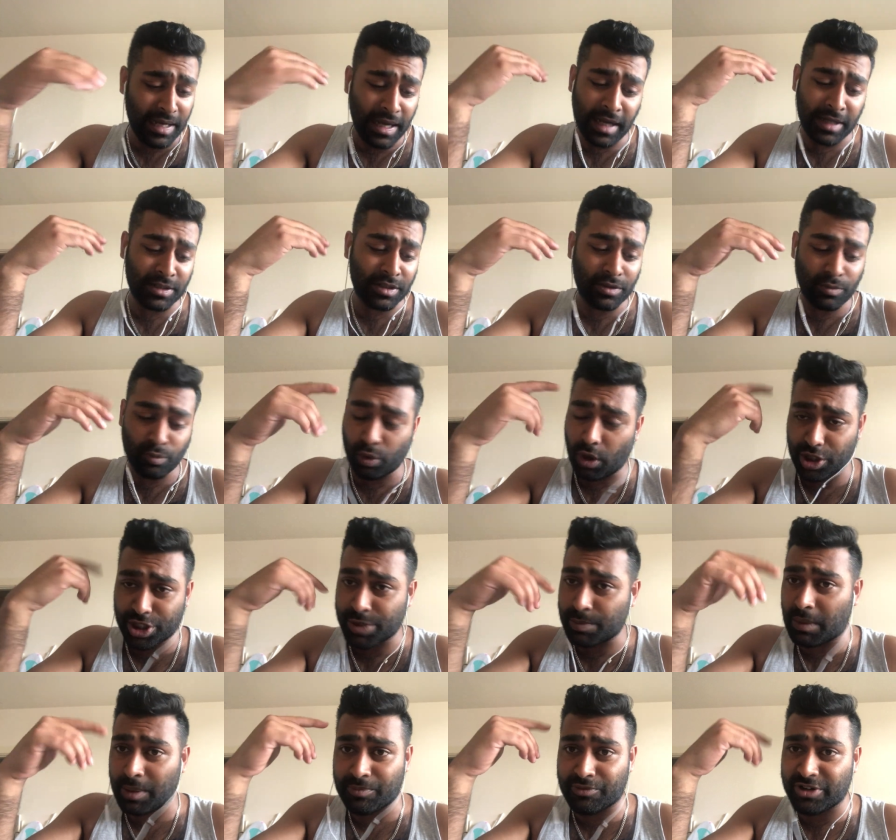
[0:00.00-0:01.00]
and
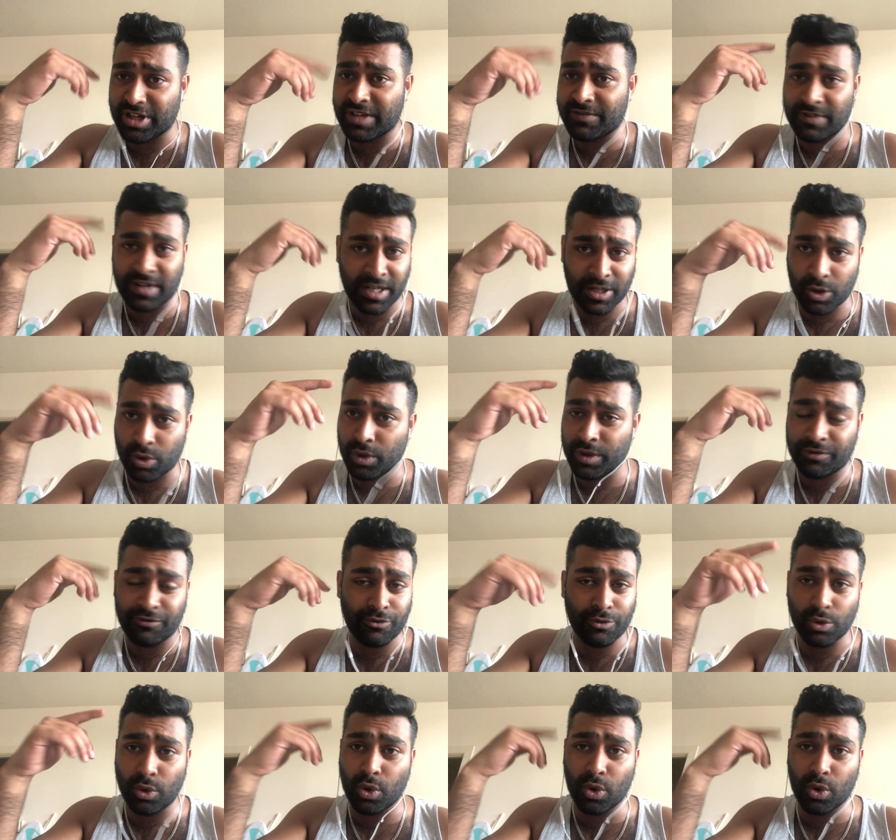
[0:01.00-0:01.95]
watching my breathing and going through